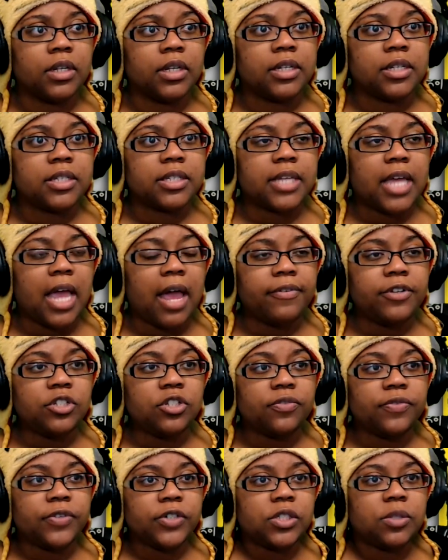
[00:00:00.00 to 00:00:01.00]

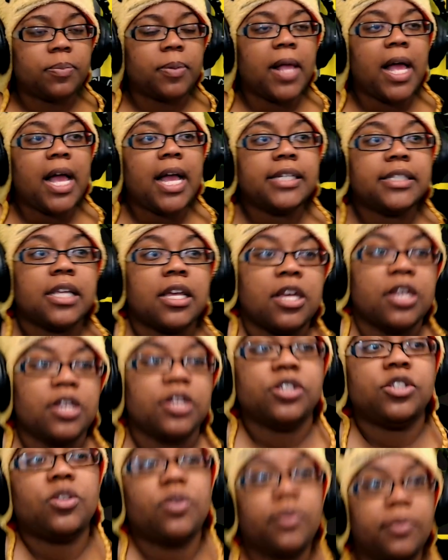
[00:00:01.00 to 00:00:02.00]
Scavenge for supplies.
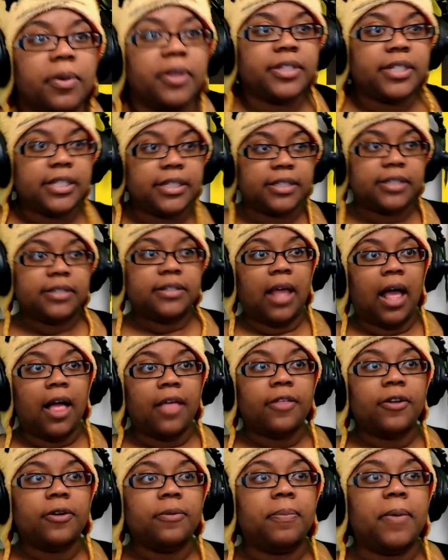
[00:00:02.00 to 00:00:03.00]
So
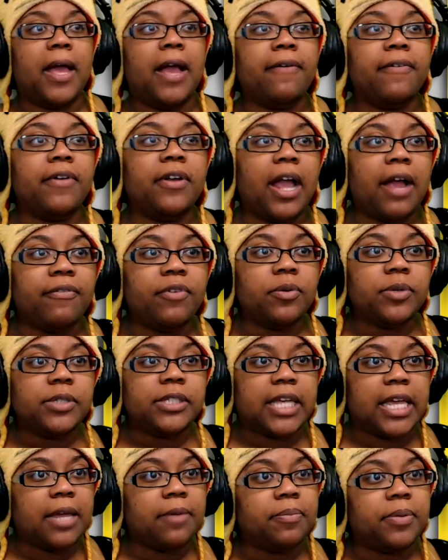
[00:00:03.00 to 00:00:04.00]
other,
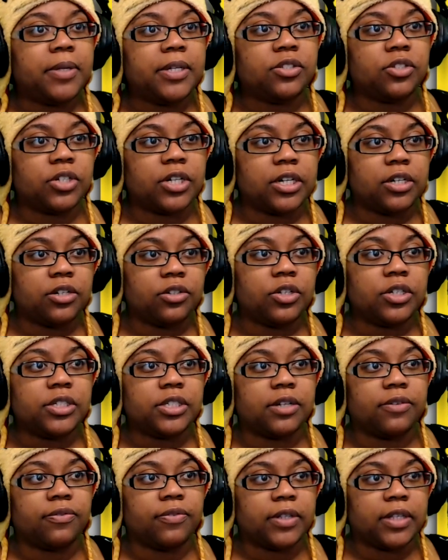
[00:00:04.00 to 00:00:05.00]
everyone's gameplays are gonna look
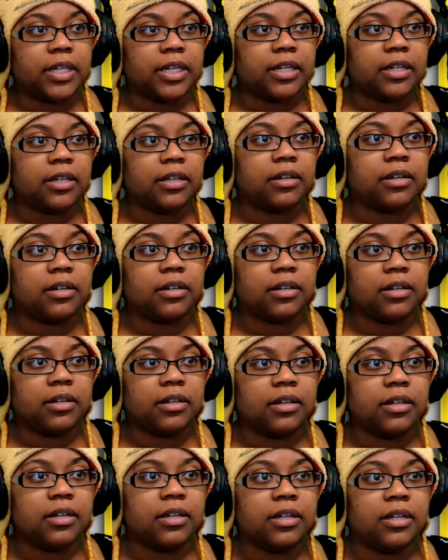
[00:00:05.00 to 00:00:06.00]
differently.
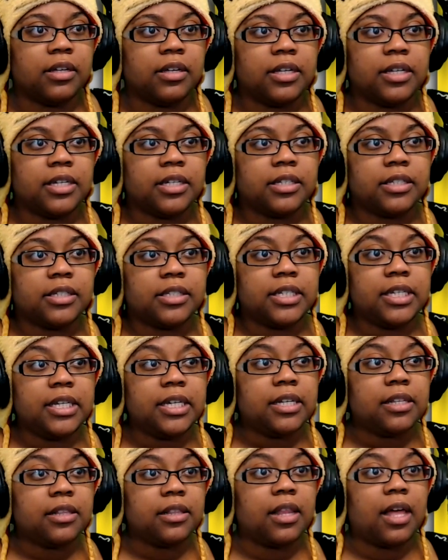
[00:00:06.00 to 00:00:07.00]

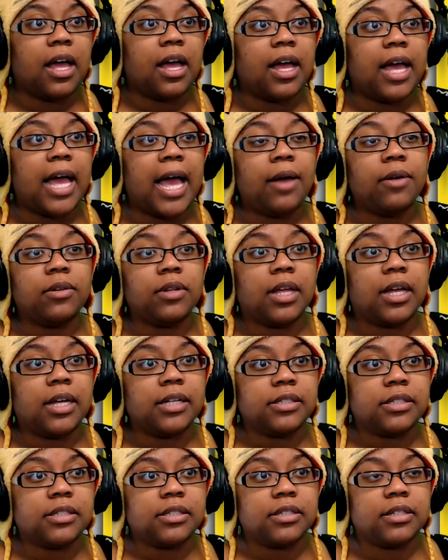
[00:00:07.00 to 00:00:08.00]
Seek lo out
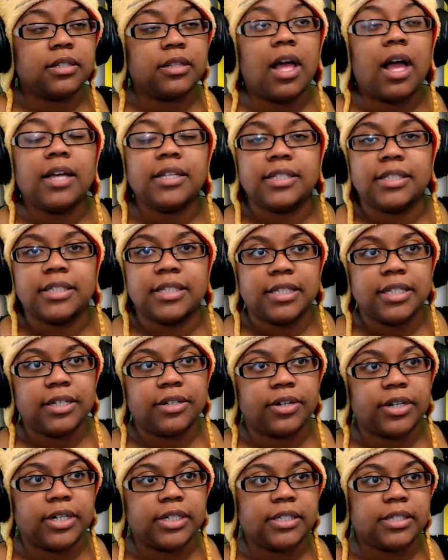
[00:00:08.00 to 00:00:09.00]
lots, lost
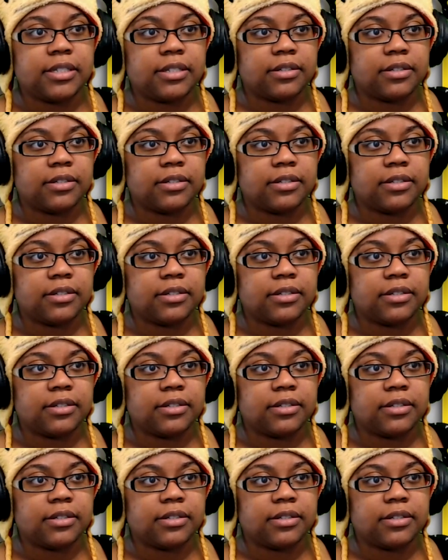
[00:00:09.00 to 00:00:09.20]
secrets.